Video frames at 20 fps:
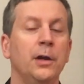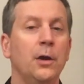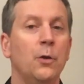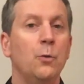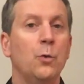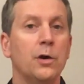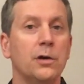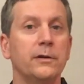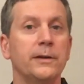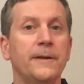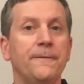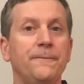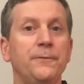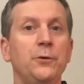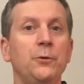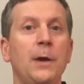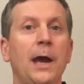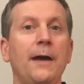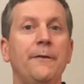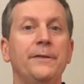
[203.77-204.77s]
Well, if
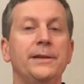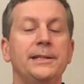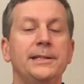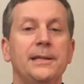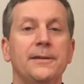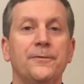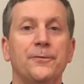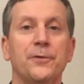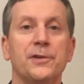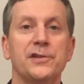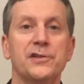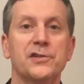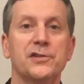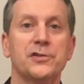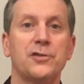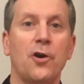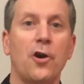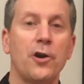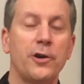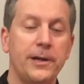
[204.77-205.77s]
you have a different
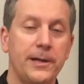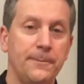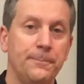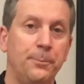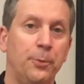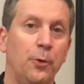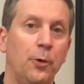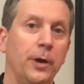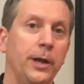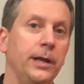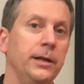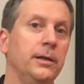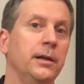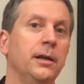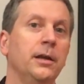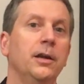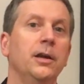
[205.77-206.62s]
starting point,